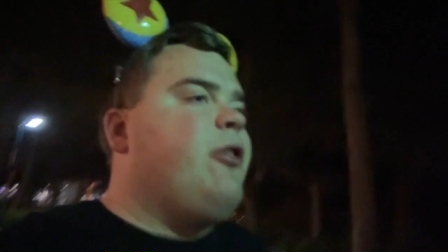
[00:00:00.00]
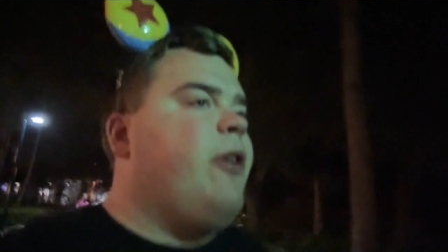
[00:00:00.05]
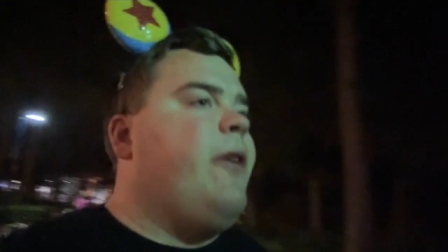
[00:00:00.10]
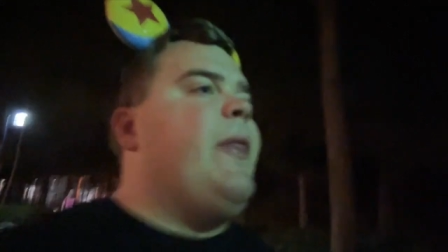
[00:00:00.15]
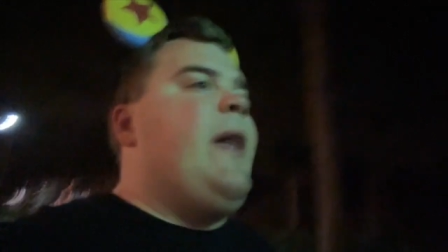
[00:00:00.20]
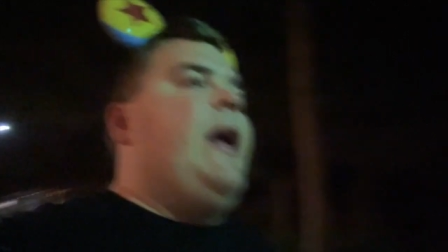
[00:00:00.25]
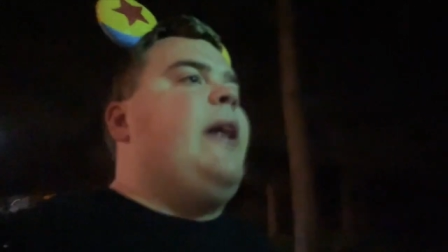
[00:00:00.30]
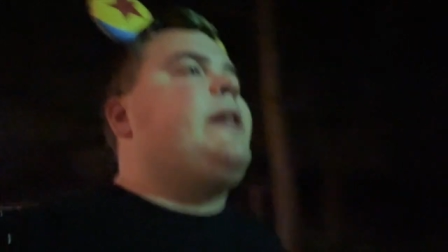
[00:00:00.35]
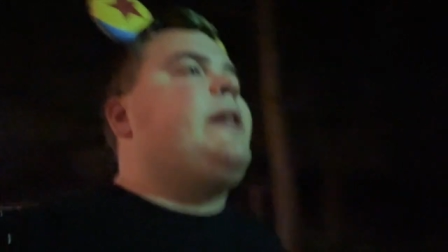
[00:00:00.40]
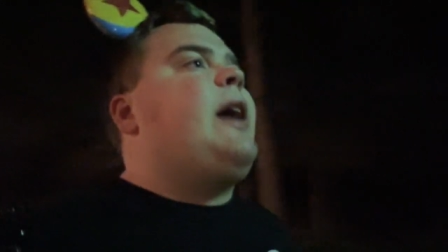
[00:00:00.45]
in
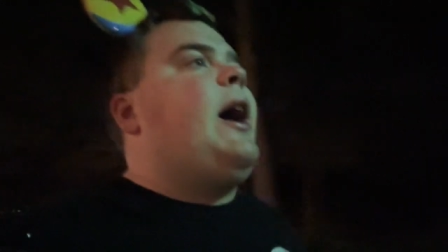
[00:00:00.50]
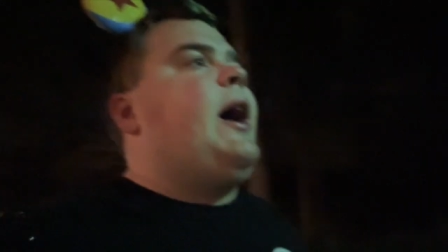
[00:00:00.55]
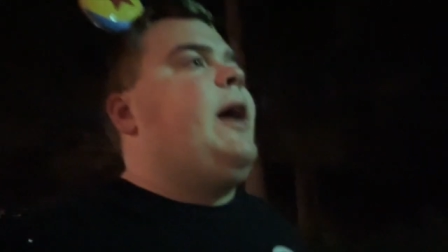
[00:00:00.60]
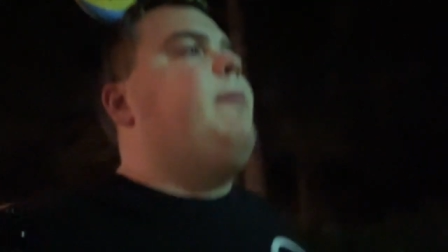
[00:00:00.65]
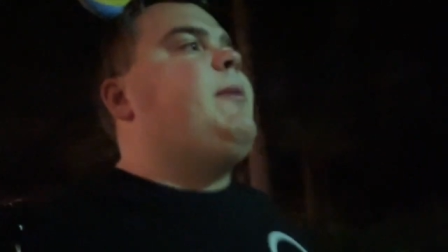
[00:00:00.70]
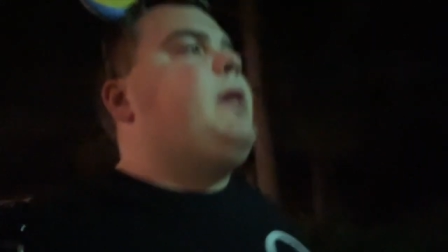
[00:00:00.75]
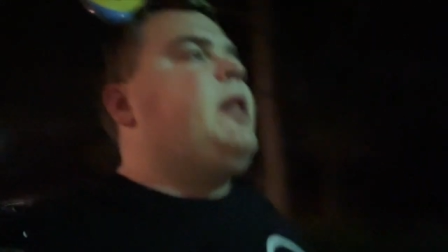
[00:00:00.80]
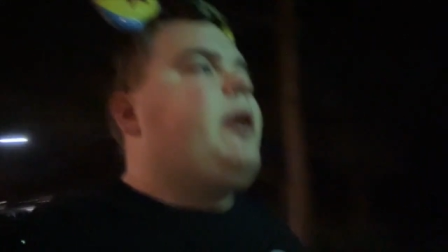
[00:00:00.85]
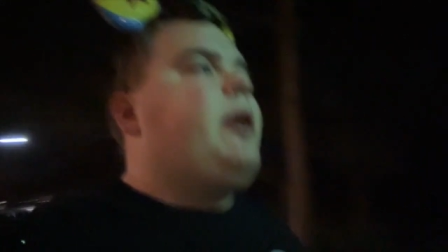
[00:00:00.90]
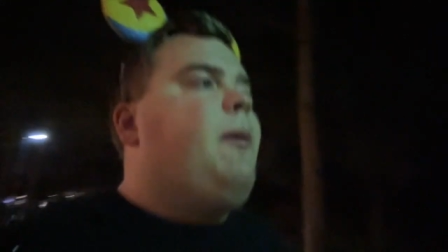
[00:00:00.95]
that time
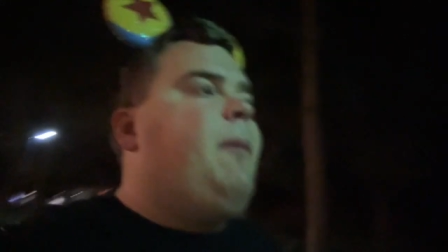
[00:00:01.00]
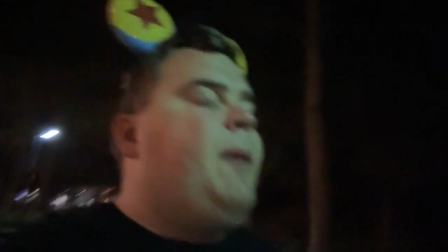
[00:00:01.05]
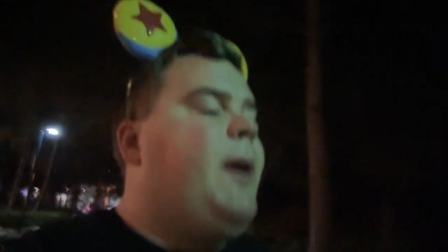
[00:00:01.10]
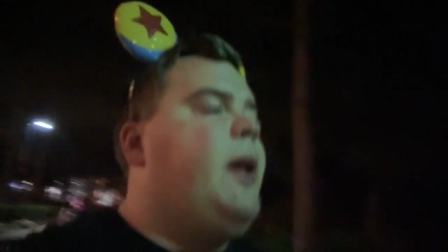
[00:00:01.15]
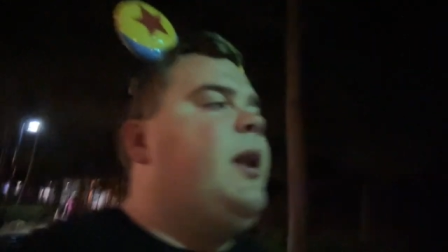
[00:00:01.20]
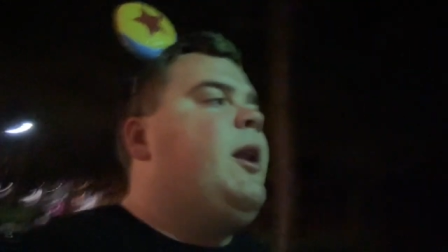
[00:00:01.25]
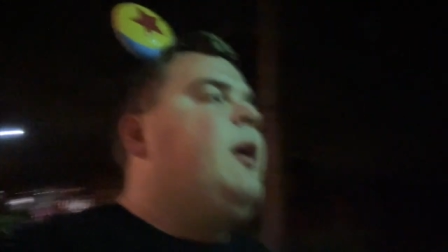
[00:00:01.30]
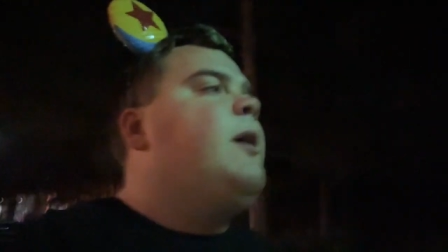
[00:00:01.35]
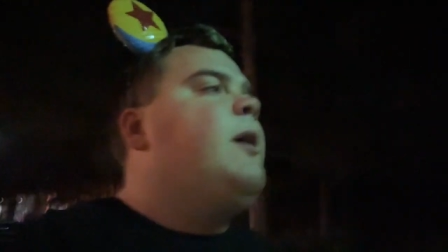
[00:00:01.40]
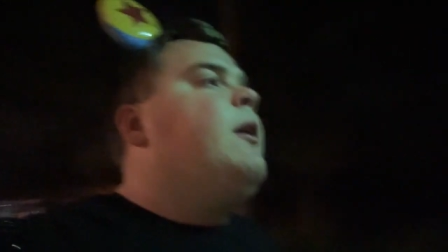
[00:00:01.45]
a little bit.
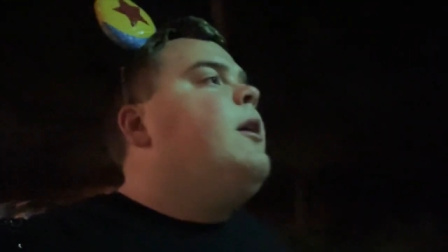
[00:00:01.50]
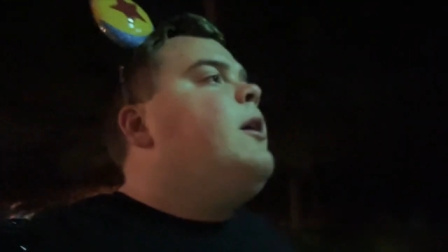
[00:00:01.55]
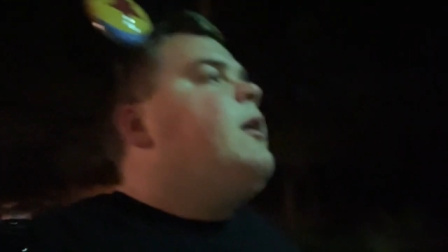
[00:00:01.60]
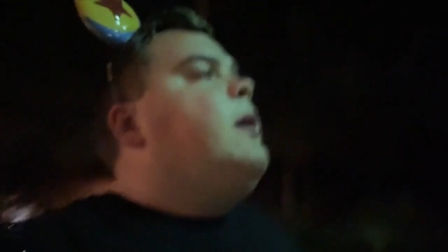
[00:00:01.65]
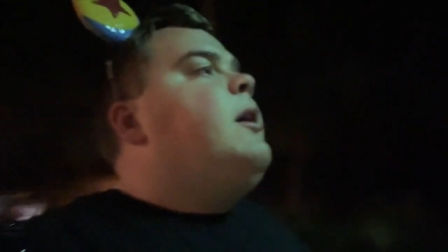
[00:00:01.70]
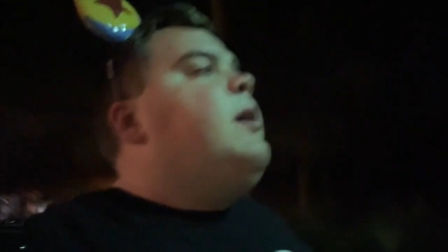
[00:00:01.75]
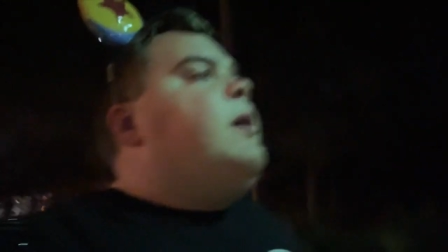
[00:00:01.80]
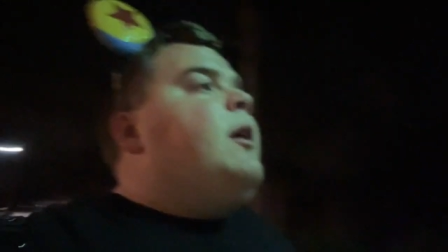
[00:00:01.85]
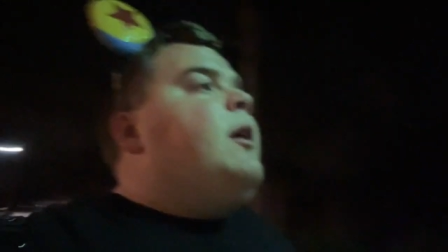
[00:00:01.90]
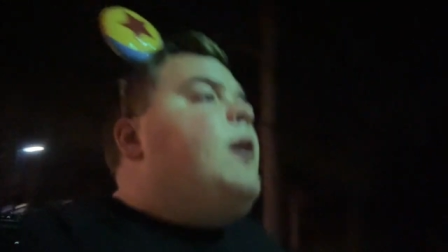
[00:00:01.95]

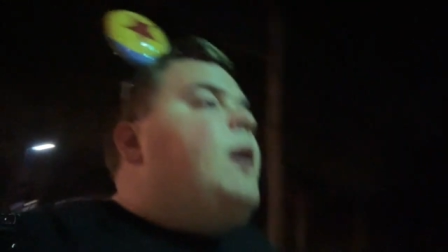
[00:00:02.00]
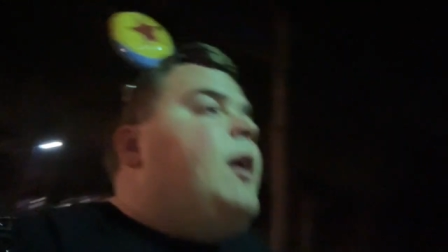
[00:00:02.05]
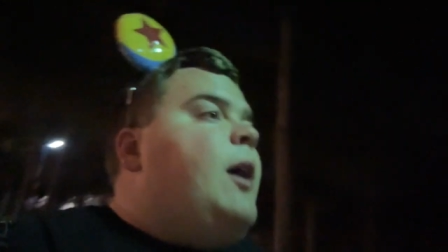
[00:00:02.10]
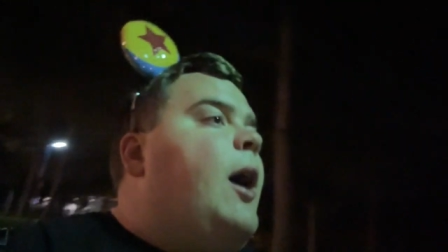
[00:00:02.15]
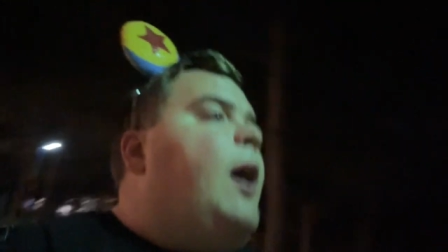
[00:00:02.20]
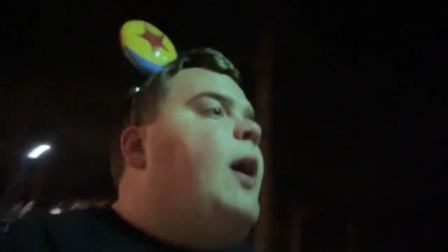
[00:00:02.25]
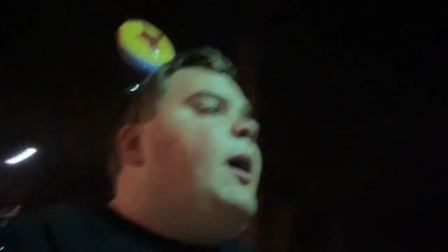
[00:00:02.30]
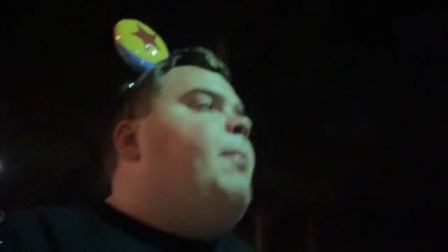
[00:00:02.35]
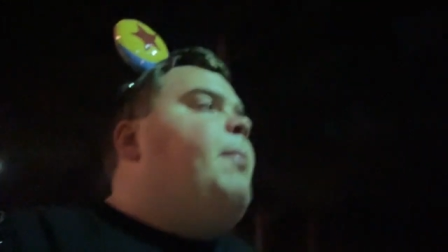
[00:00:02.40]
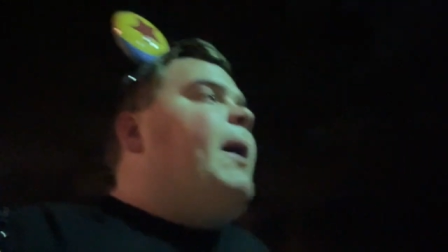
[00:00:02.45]

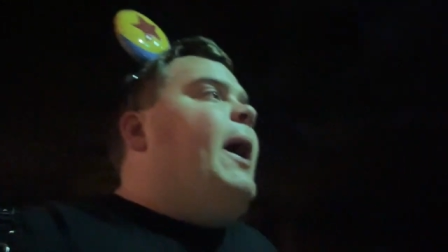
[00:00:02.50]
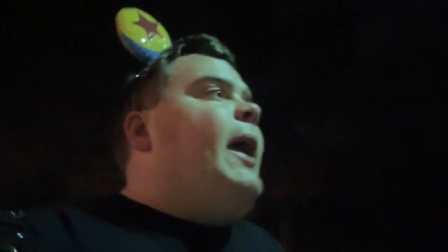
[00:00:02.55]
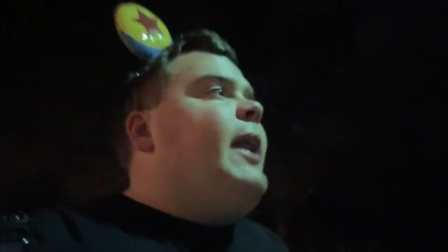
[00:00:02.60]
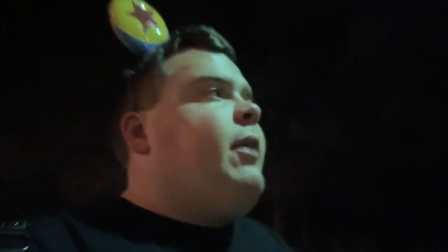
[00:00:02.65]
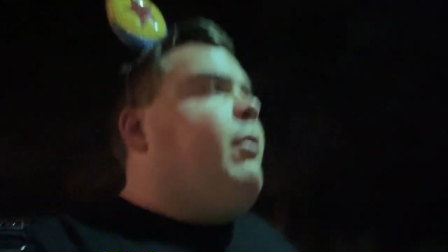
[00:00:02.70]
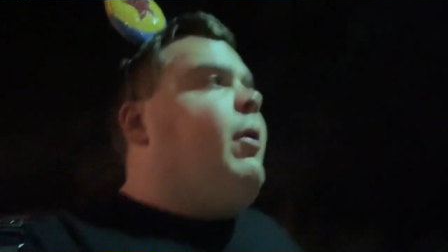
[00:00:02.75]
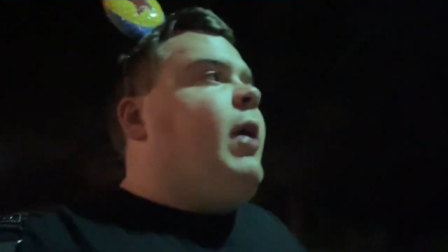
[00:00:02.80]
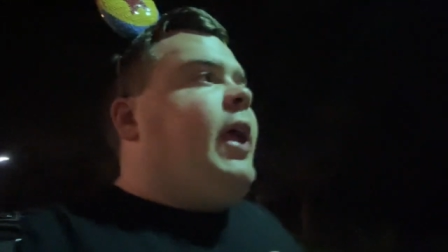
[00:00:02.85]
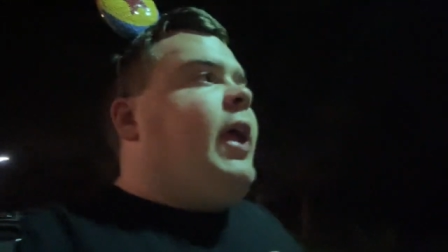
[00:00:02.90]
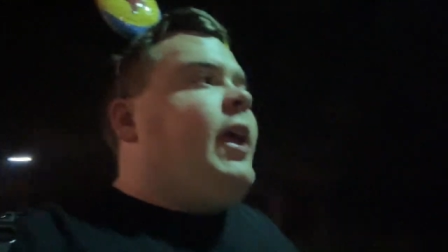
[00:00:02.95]
But
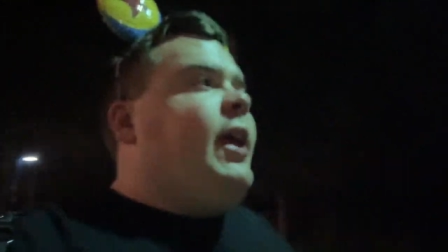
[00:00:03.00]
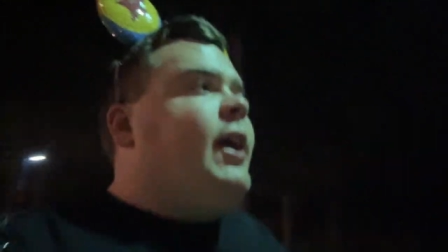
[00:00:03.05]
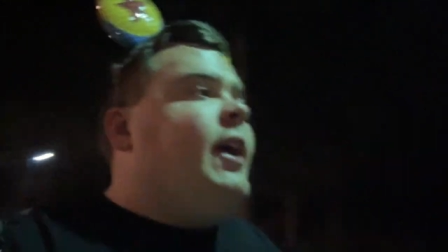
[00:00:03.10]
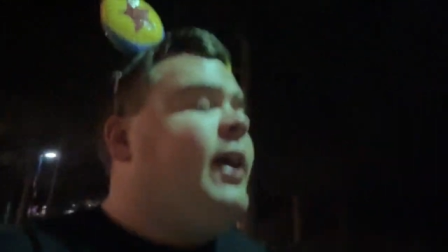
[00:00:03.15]
anyway,